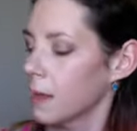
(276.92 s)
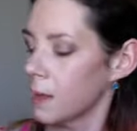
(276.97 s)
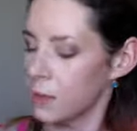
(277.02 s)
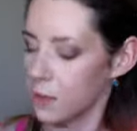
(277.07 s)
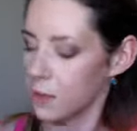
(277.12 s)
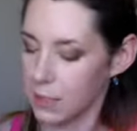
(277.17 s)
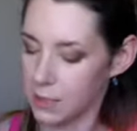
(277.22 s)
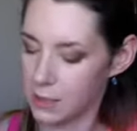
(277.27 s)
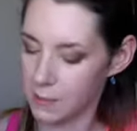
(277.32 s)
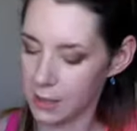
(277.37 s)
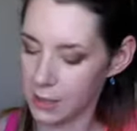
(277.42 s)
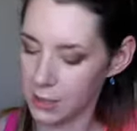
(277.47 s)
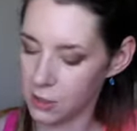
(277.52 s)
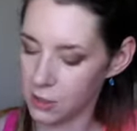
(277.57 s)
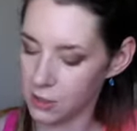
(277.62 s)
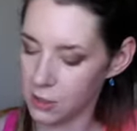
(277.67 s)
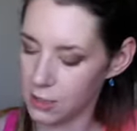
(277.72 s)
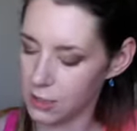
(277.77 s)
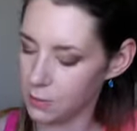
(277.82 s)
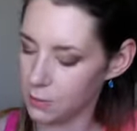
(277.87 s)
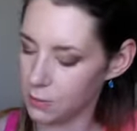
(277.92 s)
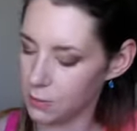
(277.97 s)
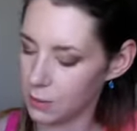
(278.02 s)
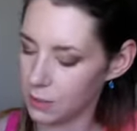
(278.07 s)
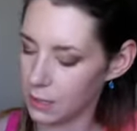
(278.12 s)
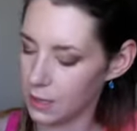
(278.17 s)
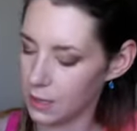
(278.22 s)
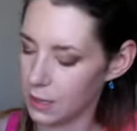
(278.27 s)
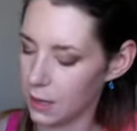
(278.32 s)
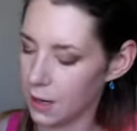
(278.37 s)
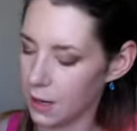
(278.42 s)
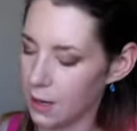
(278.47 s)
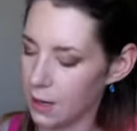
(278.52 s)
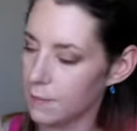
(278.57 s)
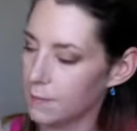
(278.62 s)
So let's make sure it's put in there.